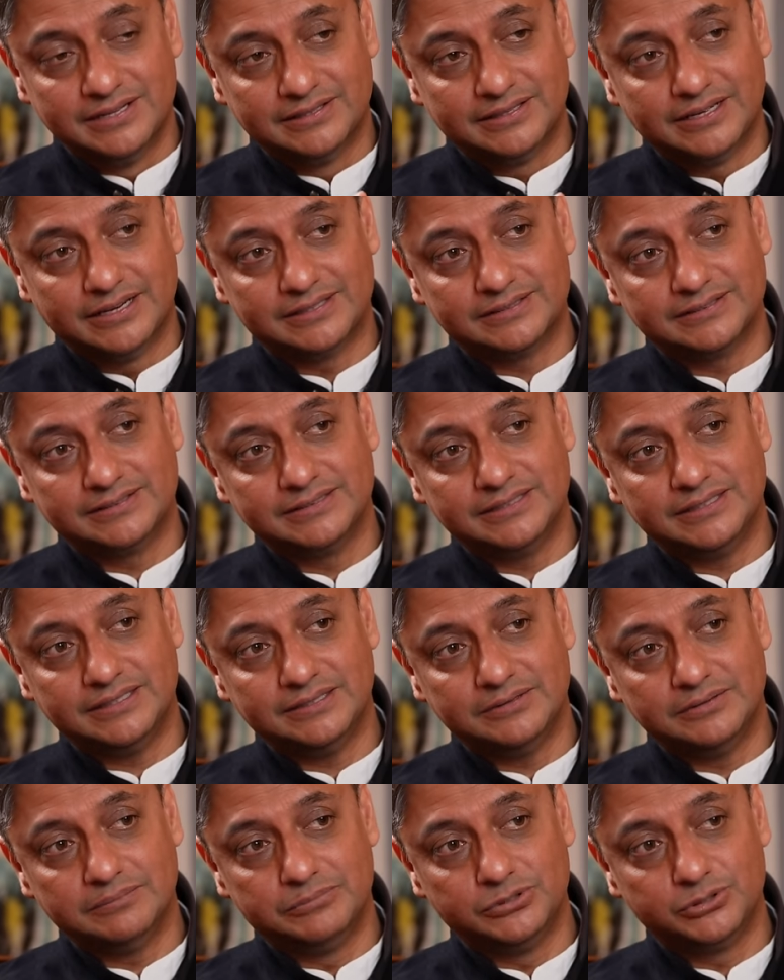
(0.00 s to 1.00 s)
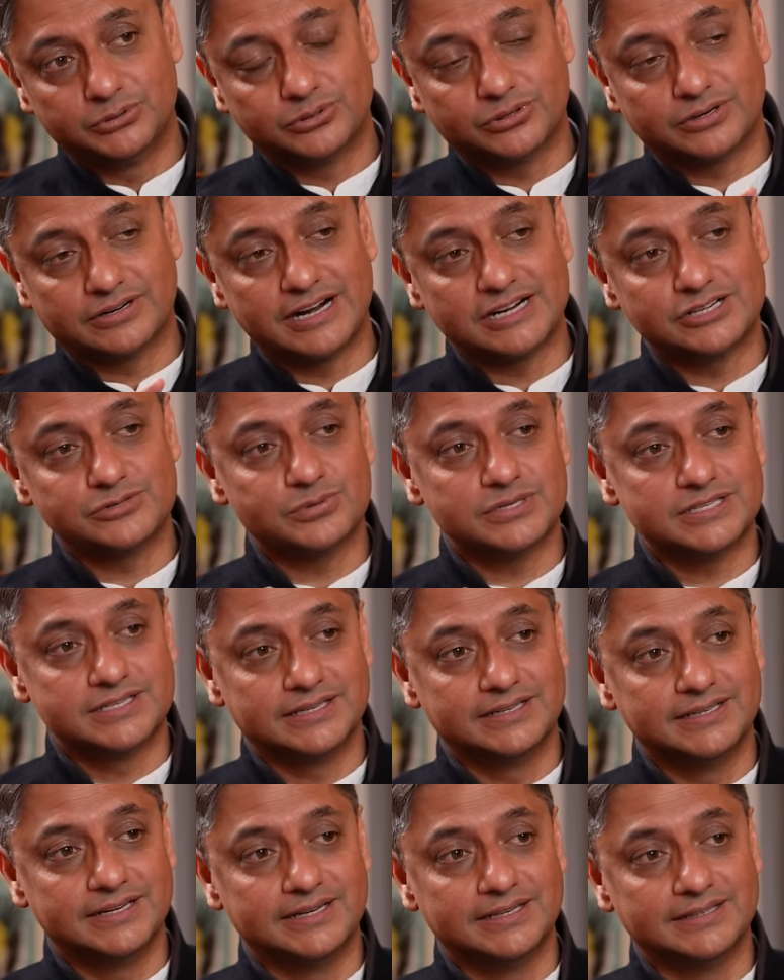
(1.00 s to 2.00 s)
that the bureaucrats were
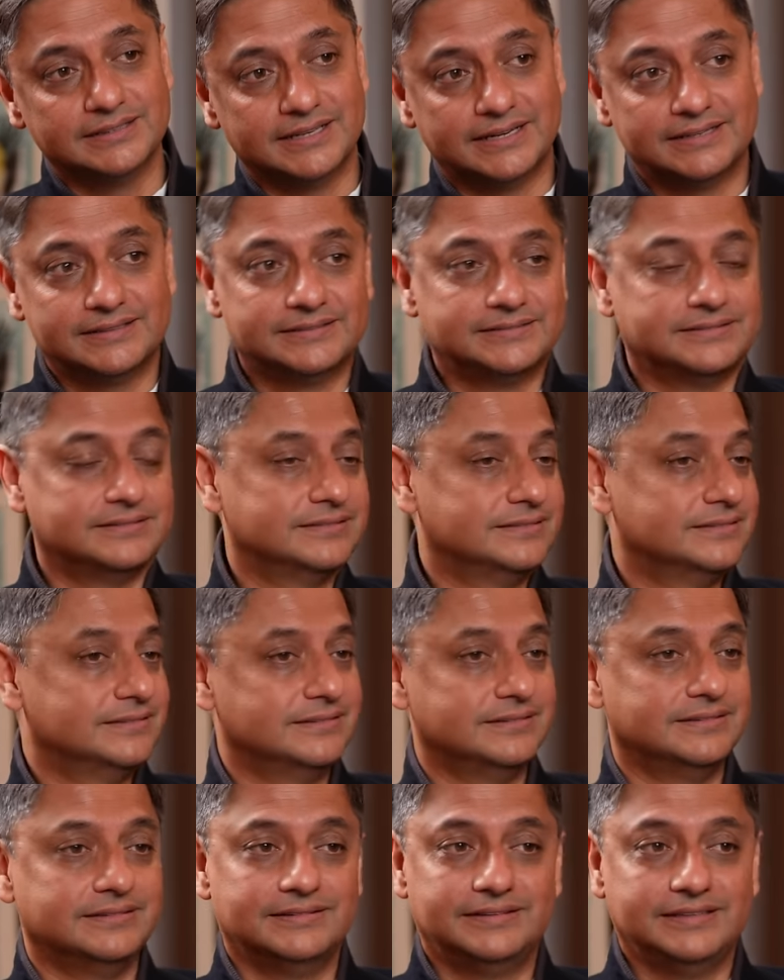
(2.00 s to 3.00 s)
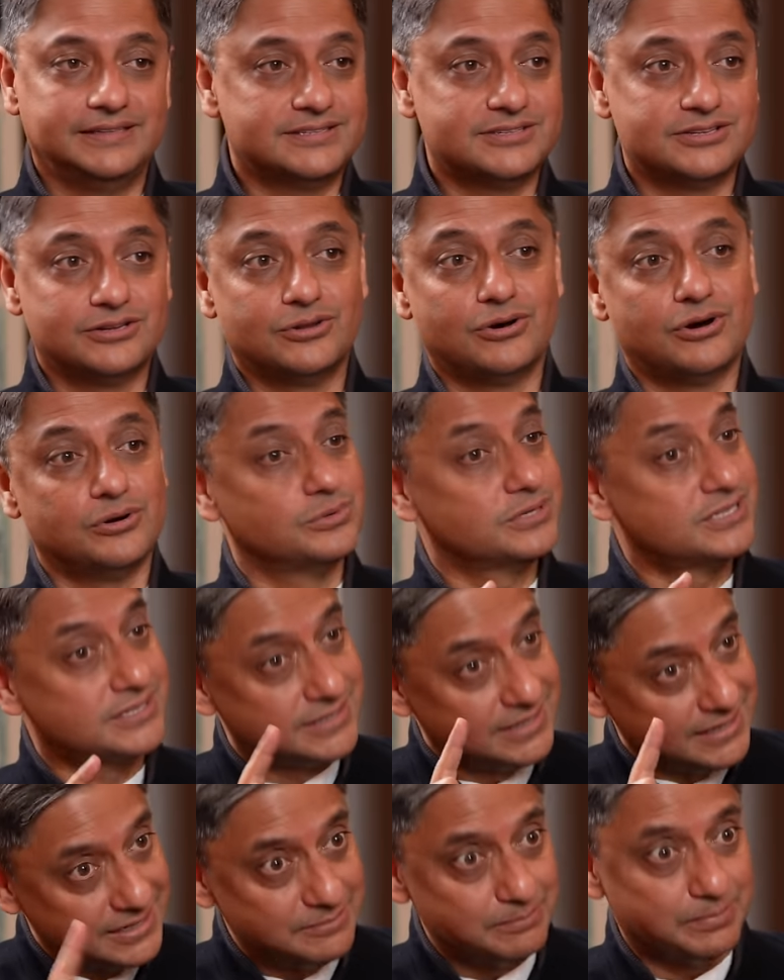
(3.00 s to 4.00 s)
signaling that this law was
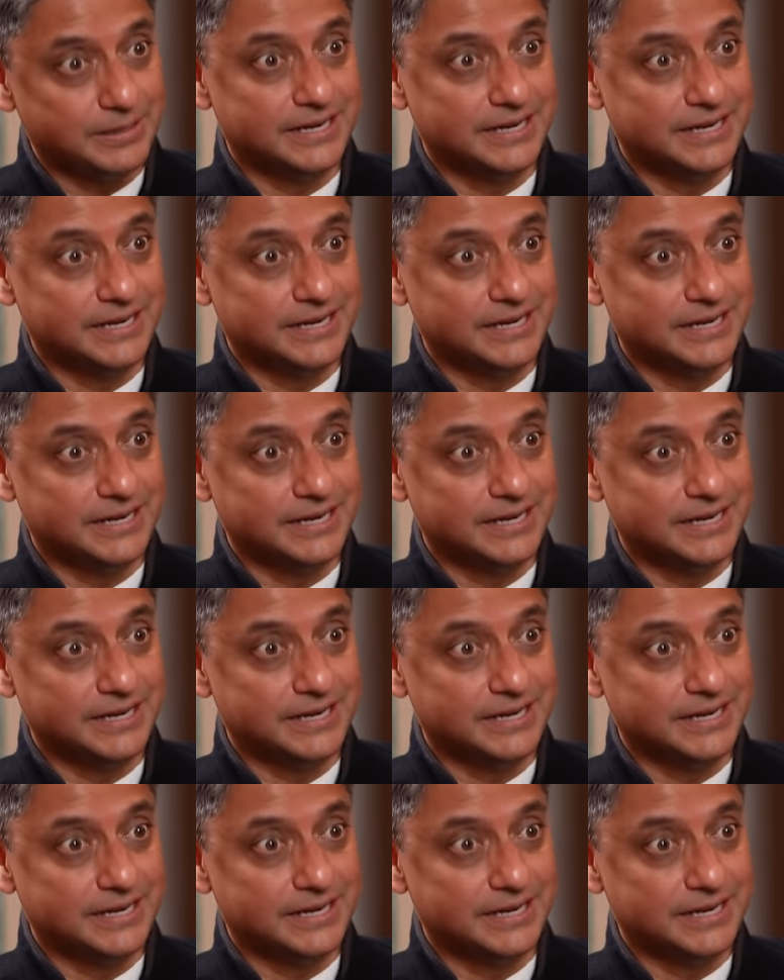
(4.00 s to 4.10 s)
still in